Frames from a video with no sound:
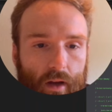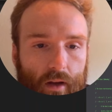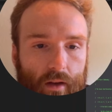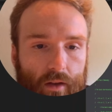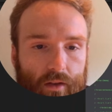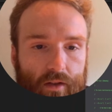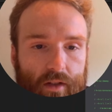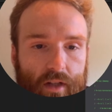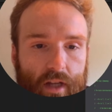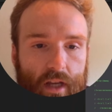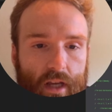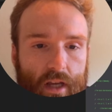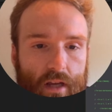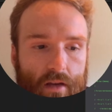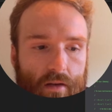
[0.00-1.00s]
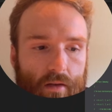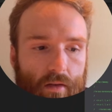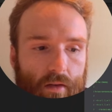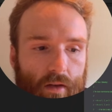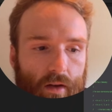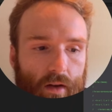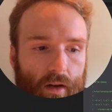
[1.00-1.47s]
C.
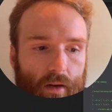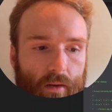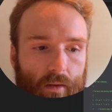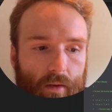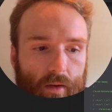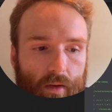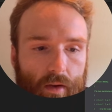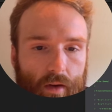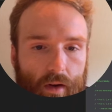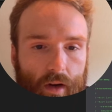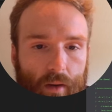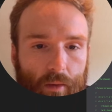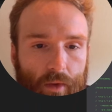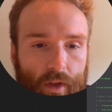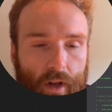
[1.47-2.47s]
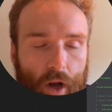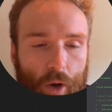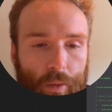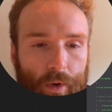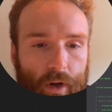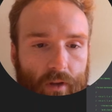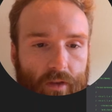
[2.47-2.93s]
And we'll then
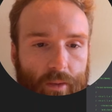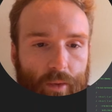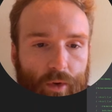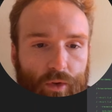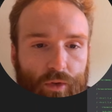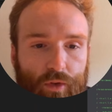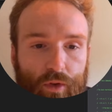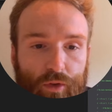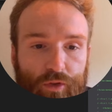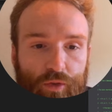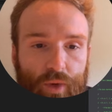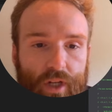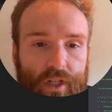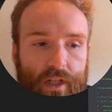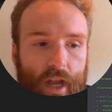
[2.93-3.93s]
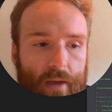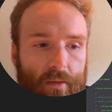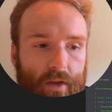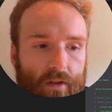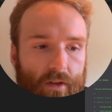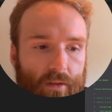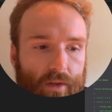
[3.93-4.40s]
open us up. We're going to do this little switch
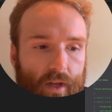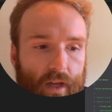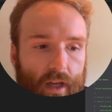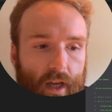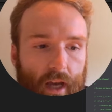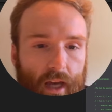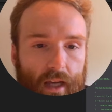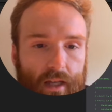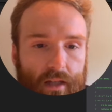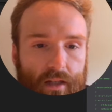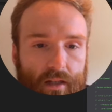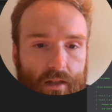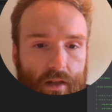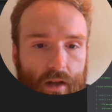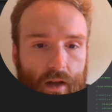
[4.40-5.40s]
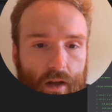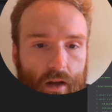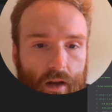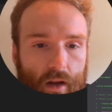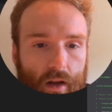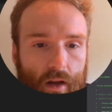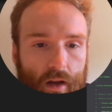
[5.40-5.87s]
statement. So I'm going to say case.
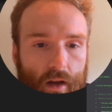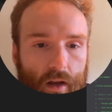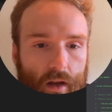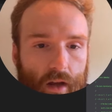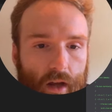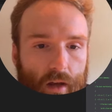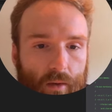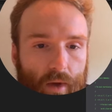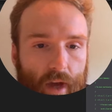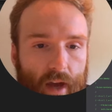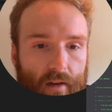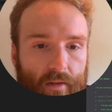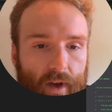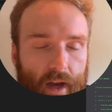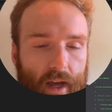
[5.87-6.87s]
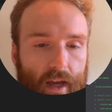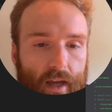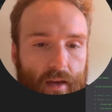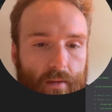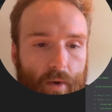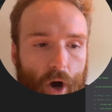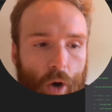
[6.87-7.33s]
We have
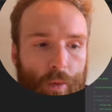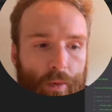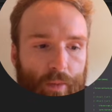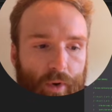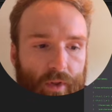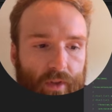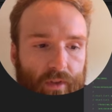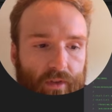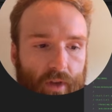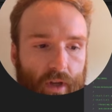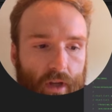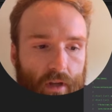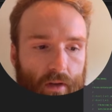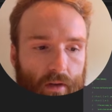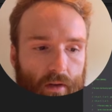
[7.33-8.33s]
a open parenthesis.